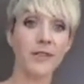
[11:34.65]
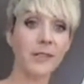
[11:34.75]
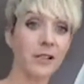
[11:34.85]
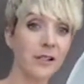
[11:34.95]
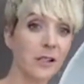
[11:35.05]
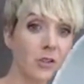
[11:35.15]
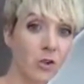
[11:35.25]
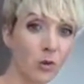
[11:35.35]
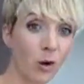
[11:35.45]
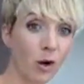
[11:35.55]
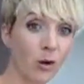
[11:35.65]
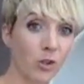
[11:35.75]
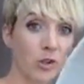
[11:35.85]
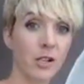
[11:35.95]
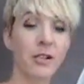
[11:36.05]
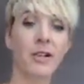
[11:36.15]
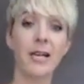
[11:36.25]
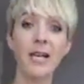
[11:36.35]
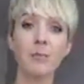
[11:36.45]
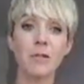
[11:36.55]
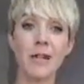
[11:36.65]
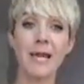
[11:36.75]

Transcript: tilted you are during your labor,